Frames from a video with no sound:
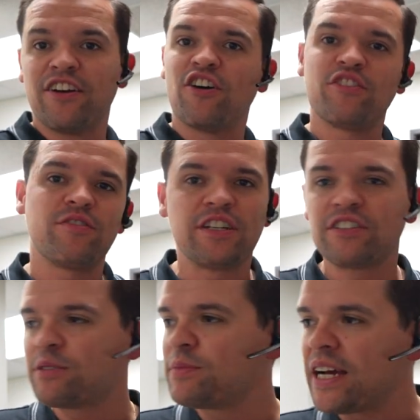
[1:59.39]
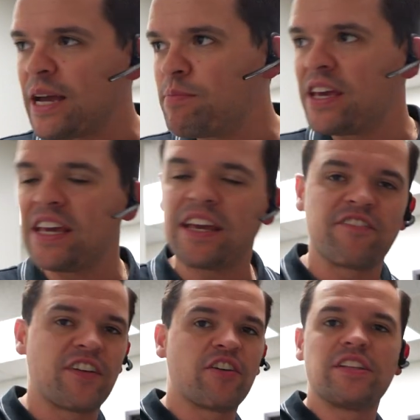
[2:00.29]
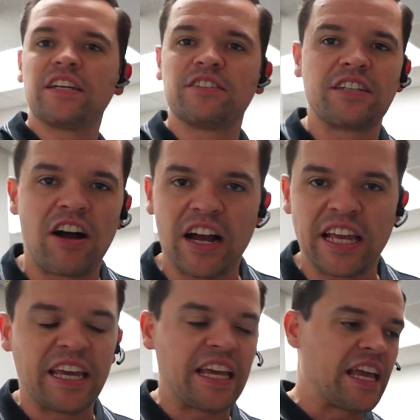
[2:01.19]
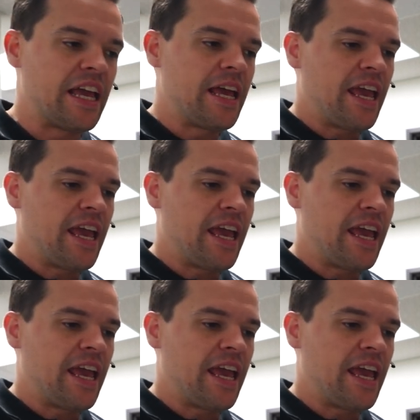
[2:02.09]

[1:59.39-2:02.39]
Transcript: All you hear is some typing, very little talking,